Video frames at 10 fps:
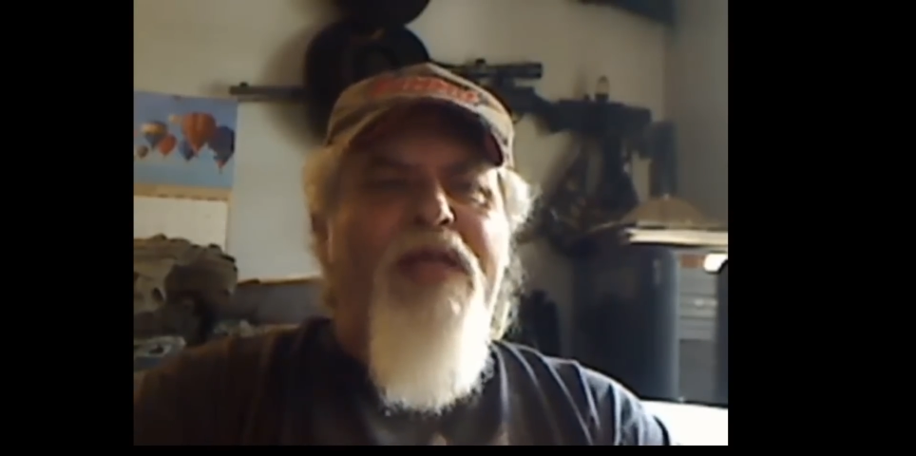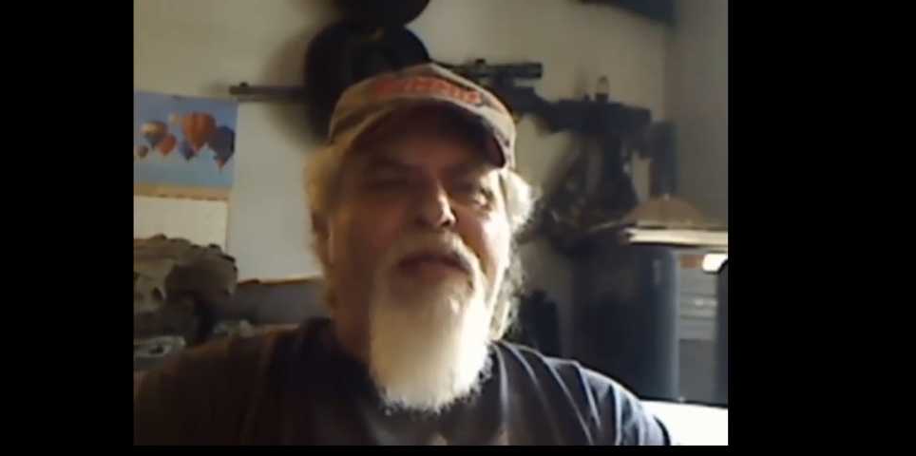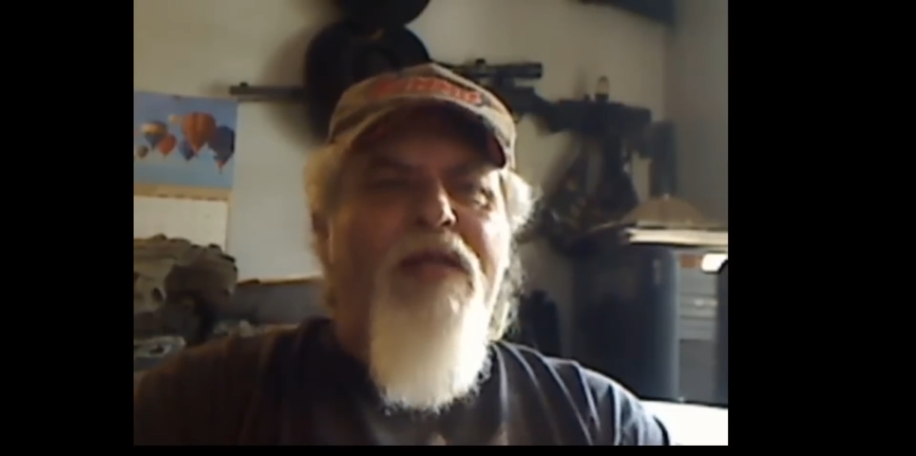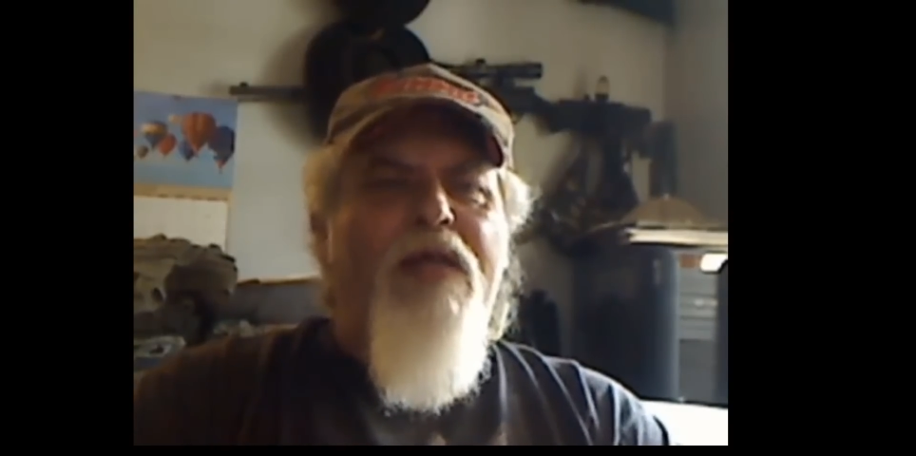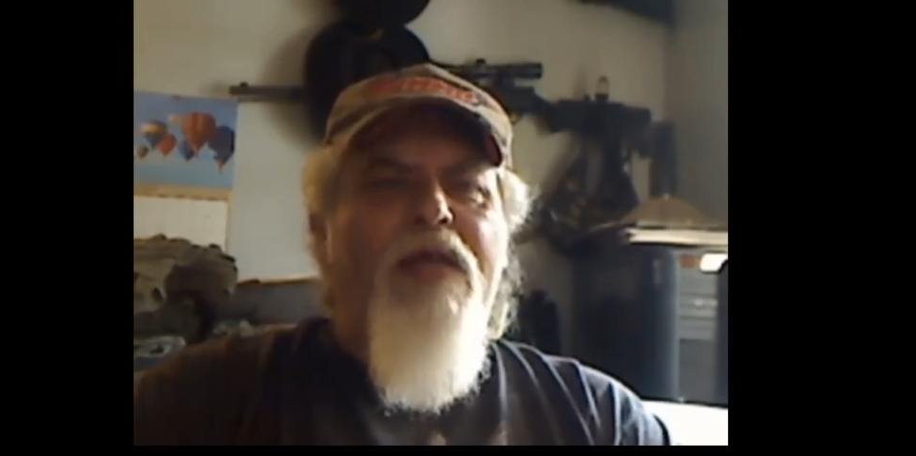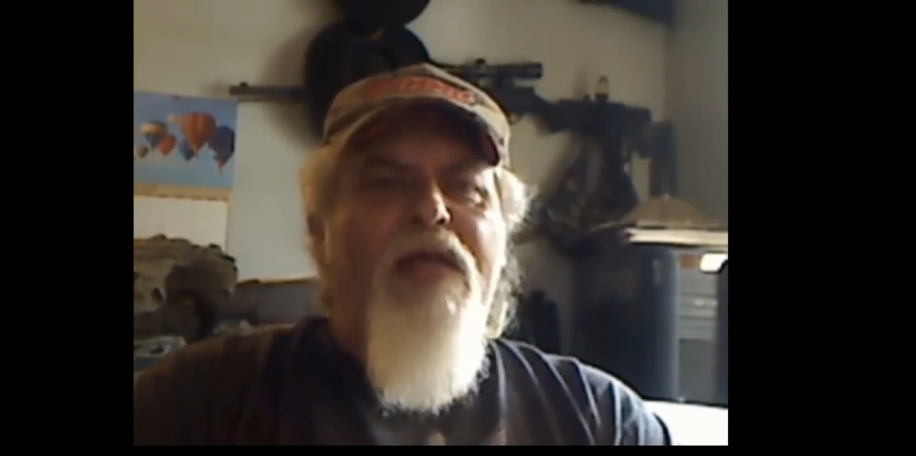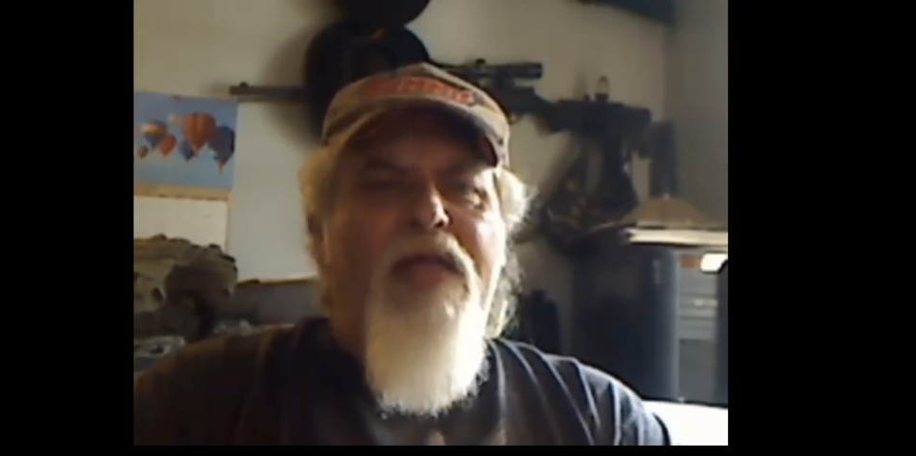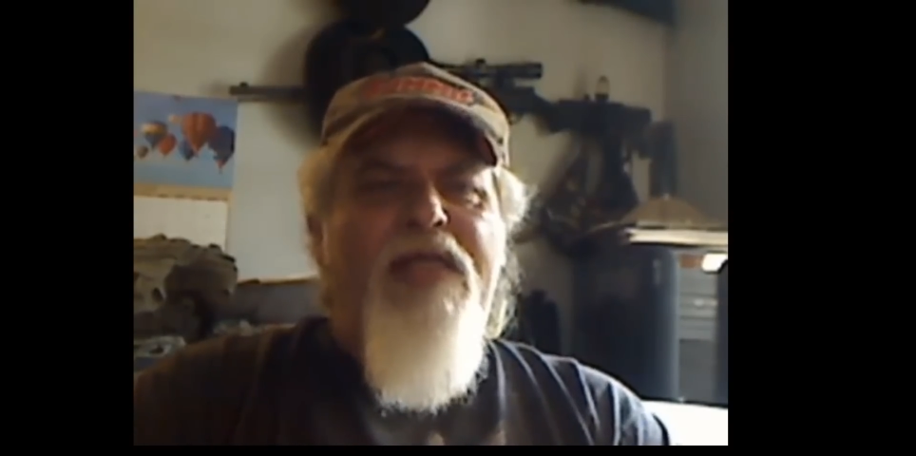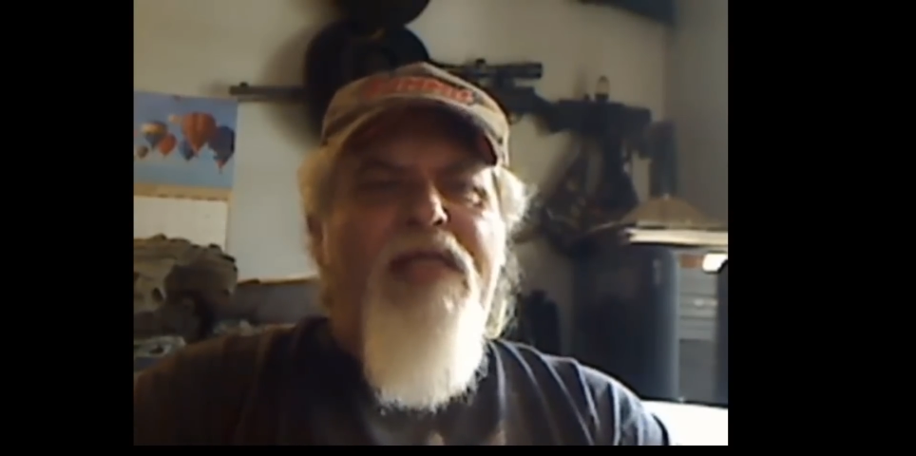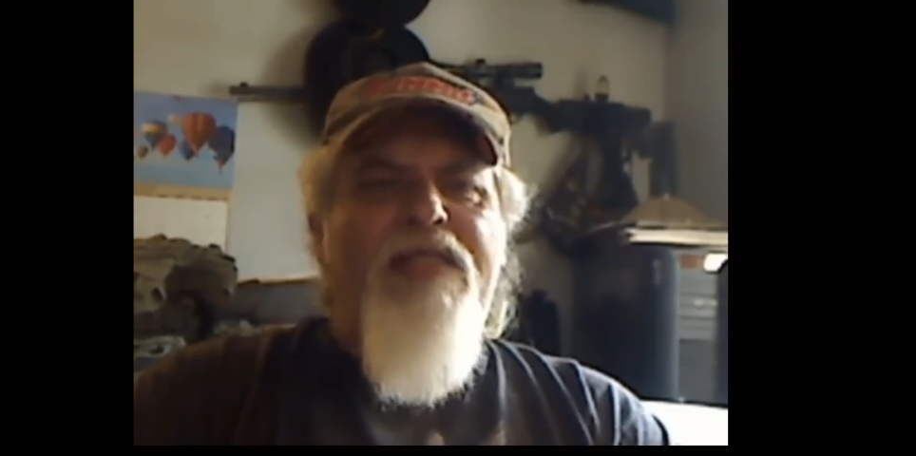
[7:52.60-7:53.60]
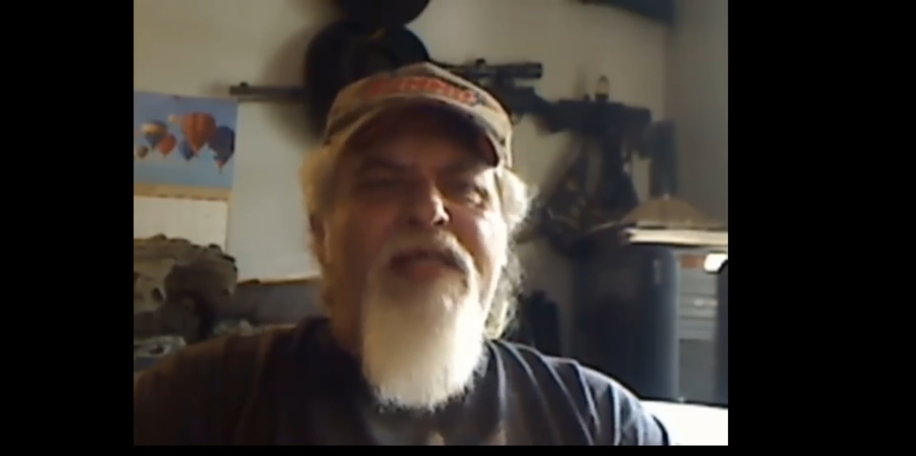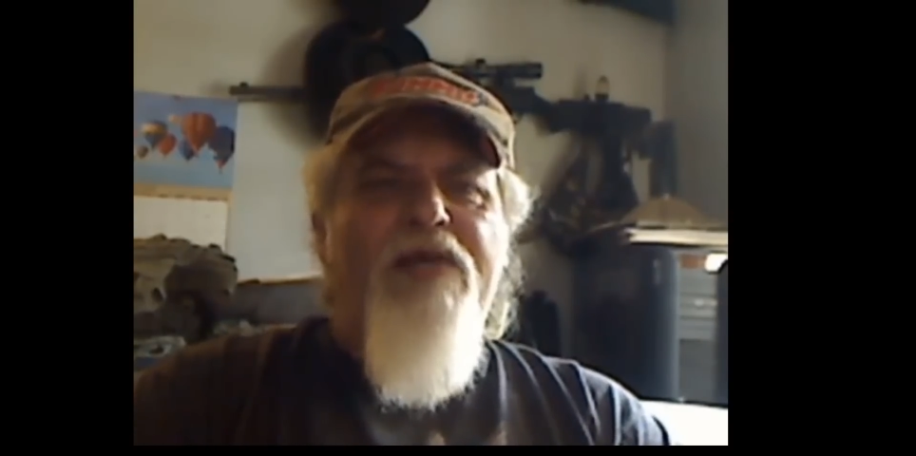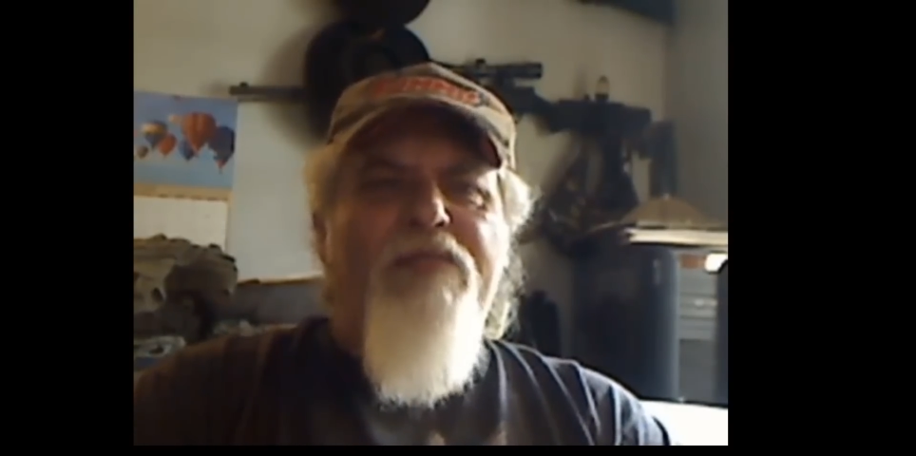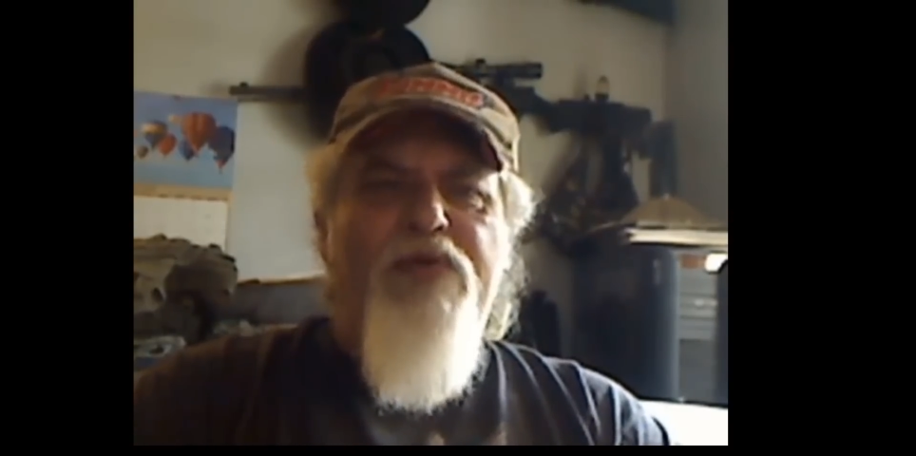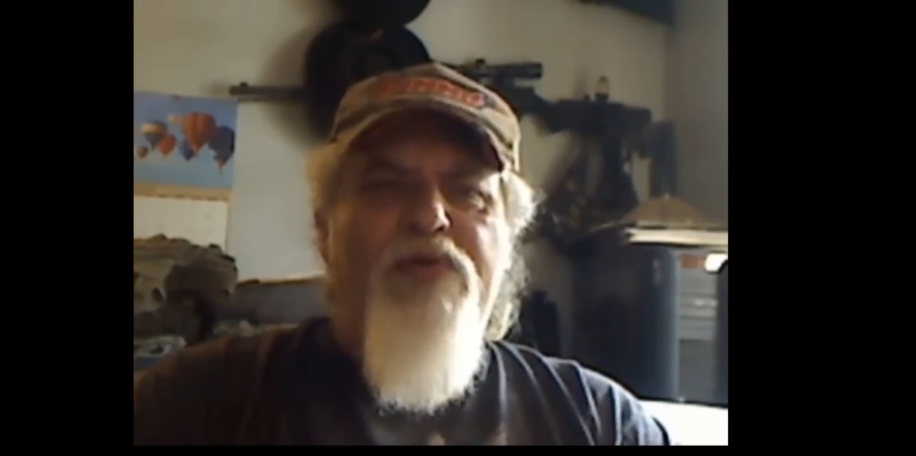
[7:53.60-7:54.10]
into any
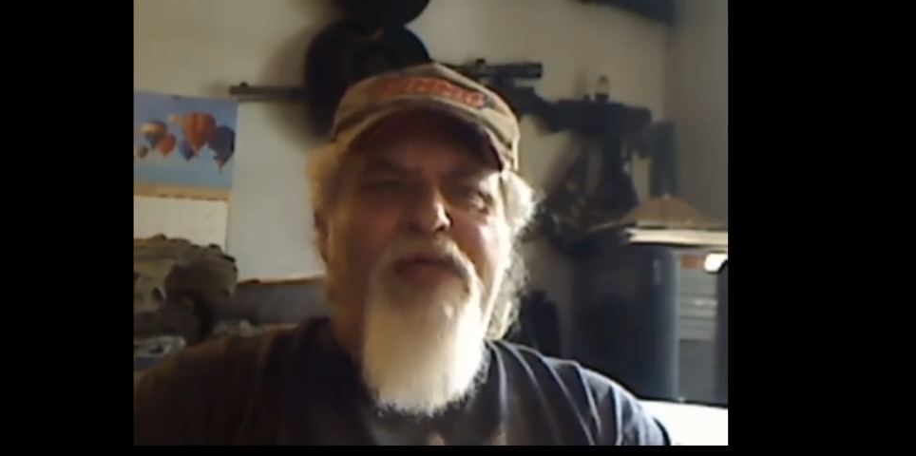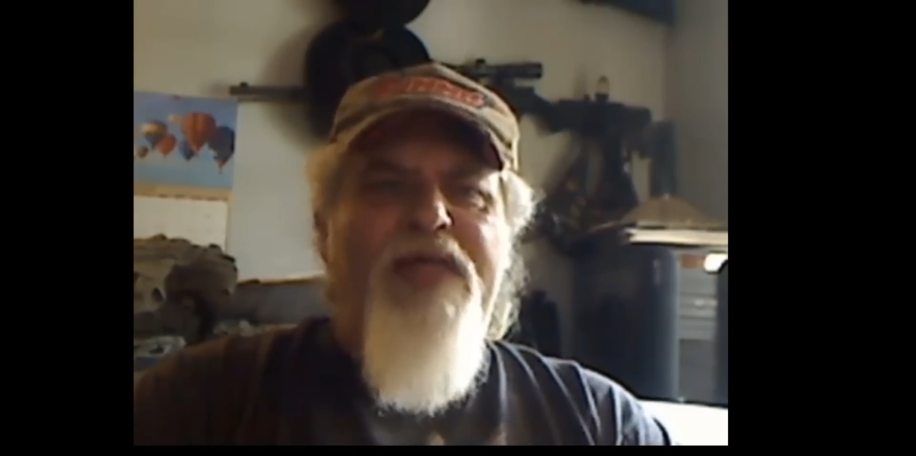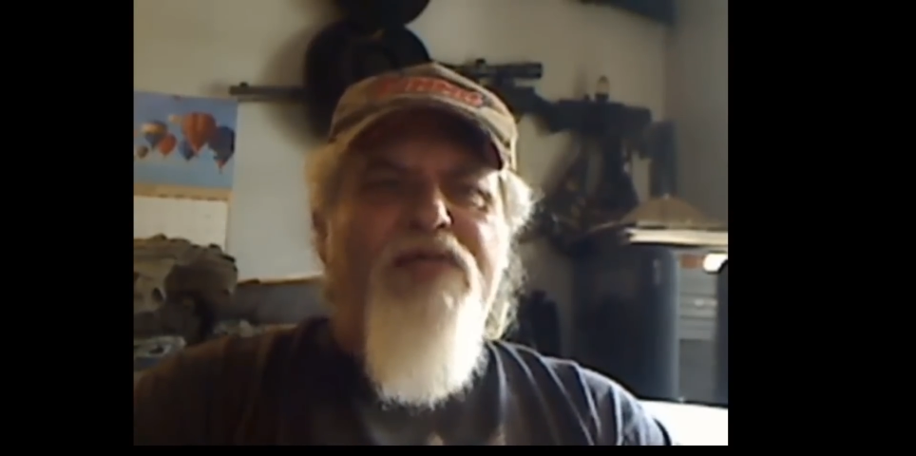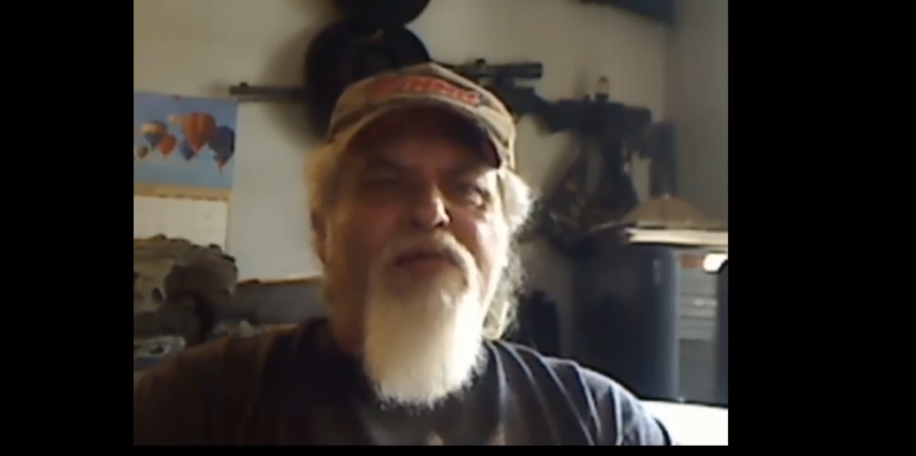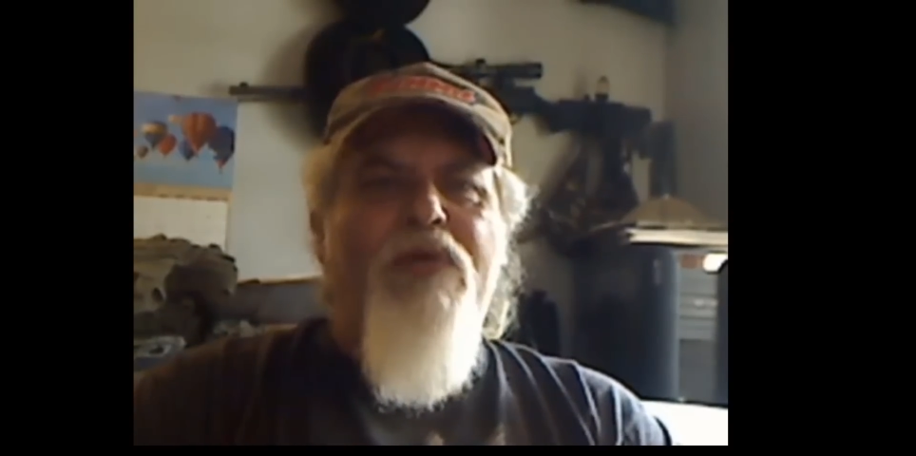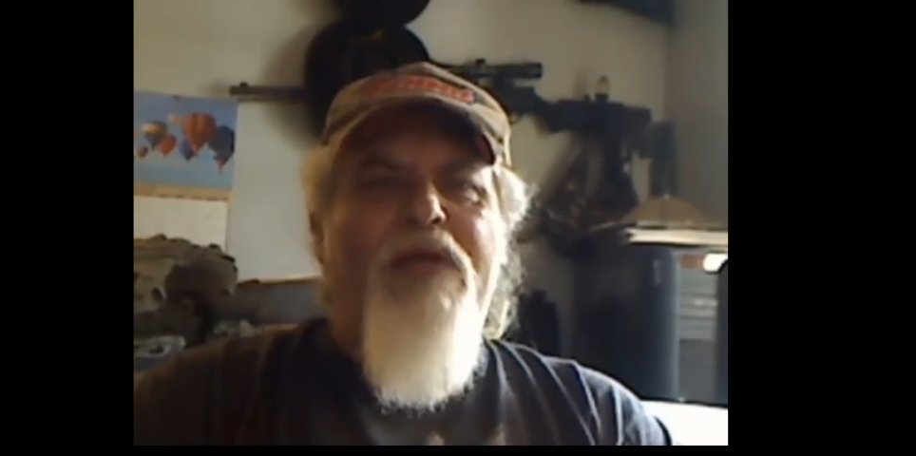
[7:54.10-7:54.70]
detail of who he is or